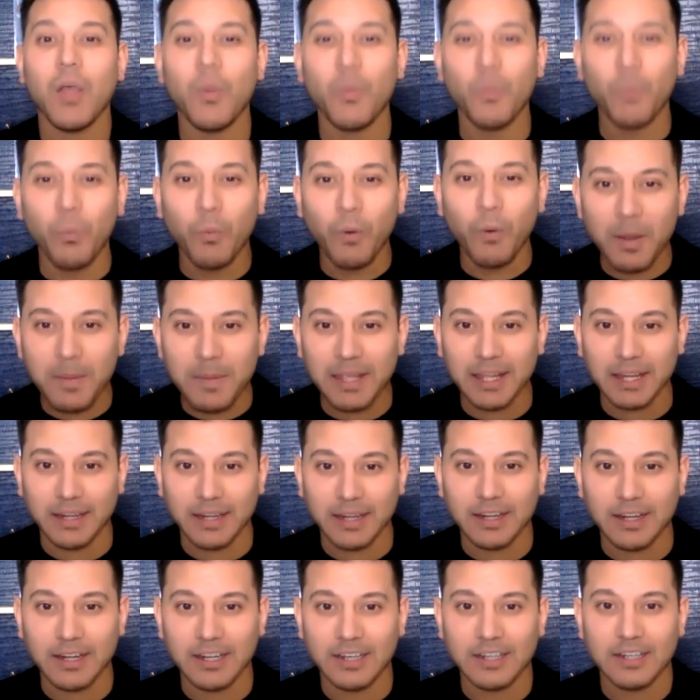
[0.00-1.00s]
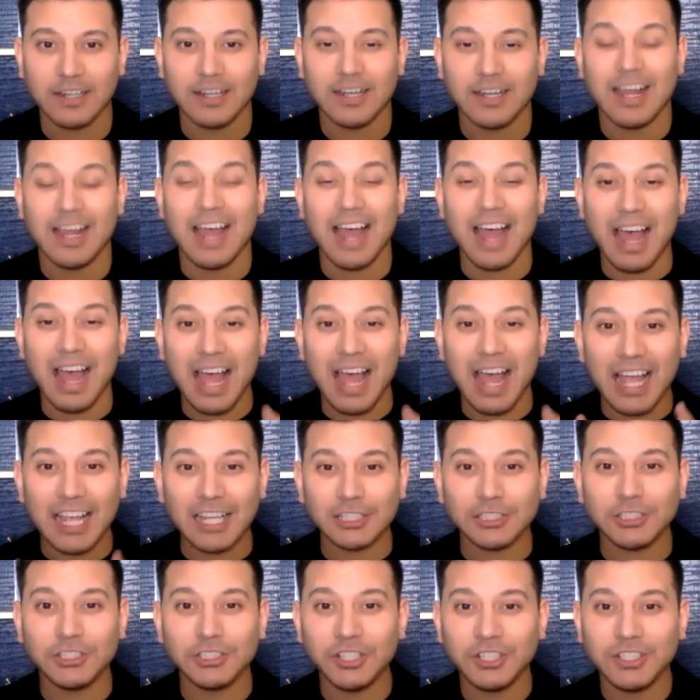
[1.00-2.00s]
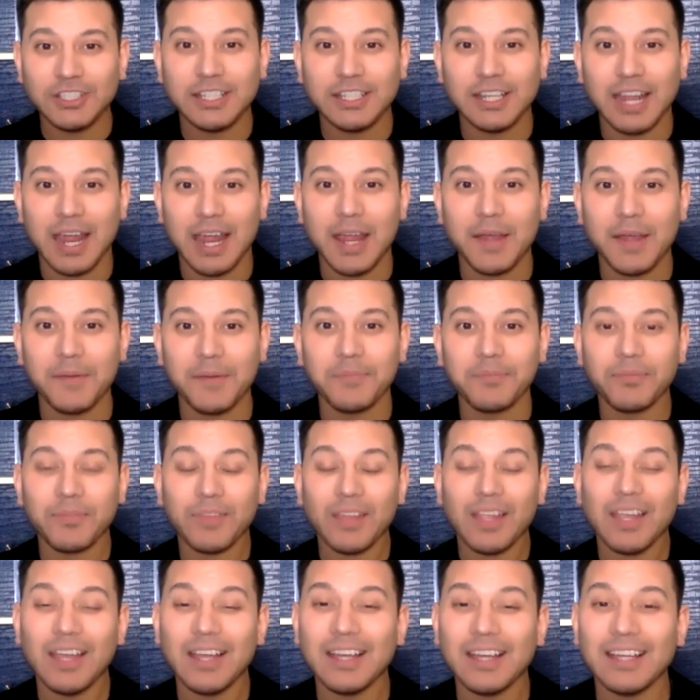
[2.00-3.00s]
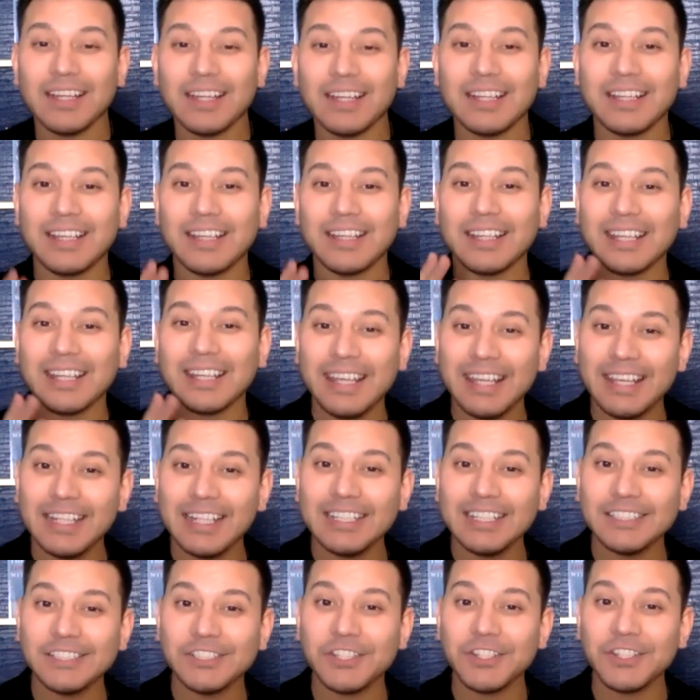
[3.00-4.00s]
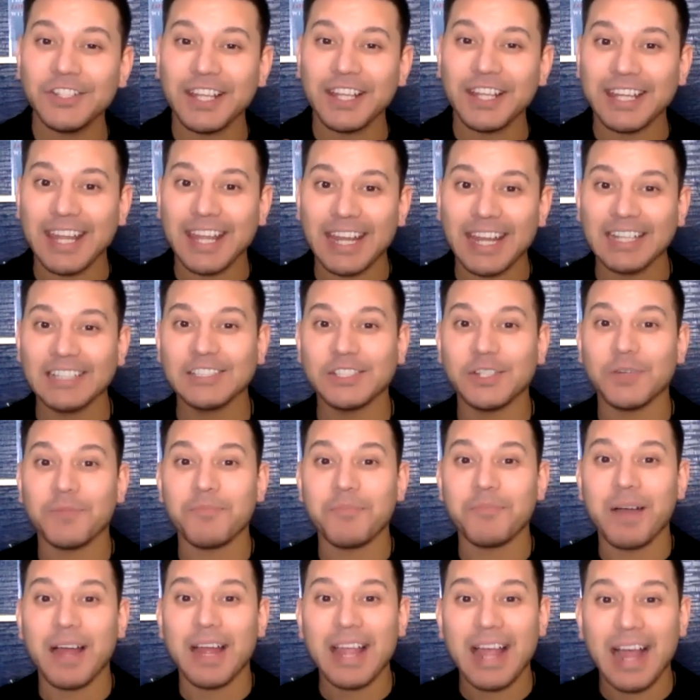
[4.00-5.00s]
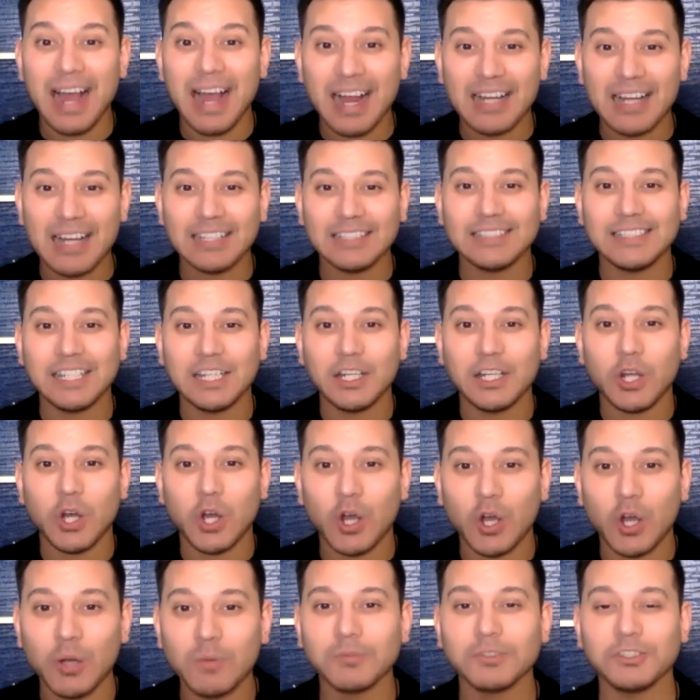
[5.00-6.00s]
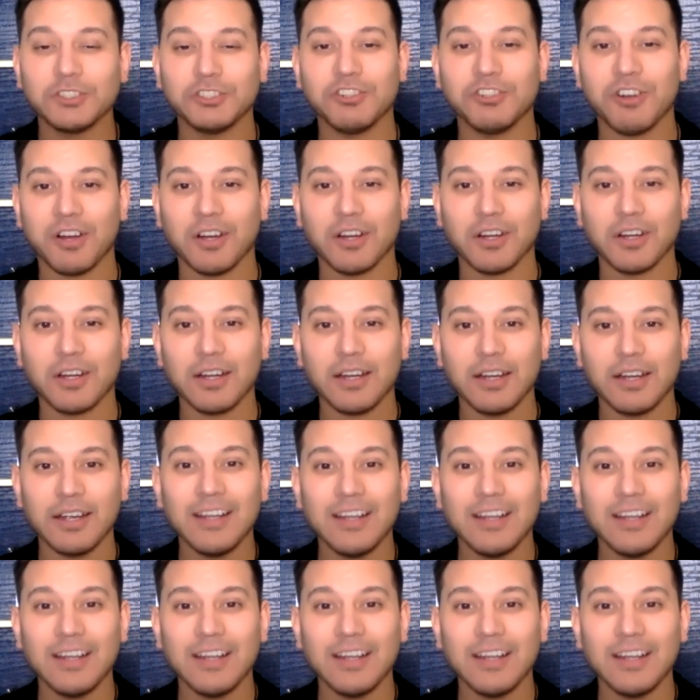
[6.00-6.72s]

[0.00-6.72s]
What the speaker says: Women, I asked you to get The Keys to the Kingdom by Alison Armstrong.